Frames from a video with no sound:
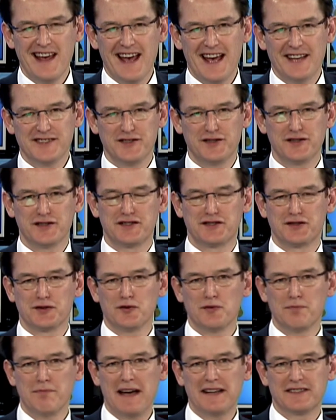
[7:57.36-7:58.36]
As you just
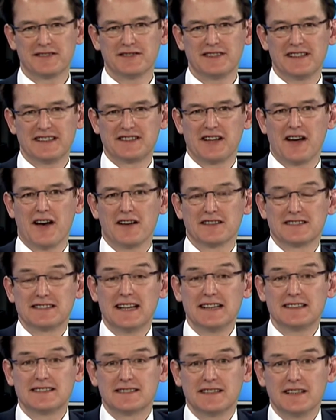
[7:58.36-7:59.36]
saw, Maton Guitars
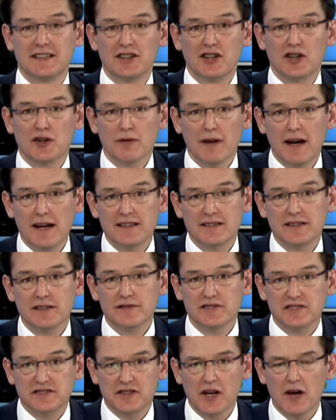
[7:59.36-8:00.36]
and Edstein
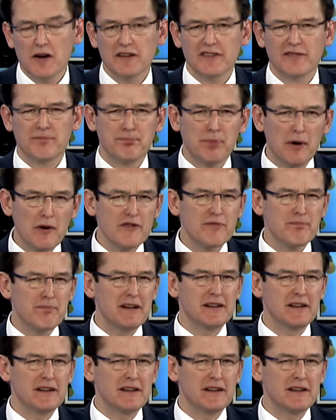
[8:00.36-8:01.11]
Creative Stone have both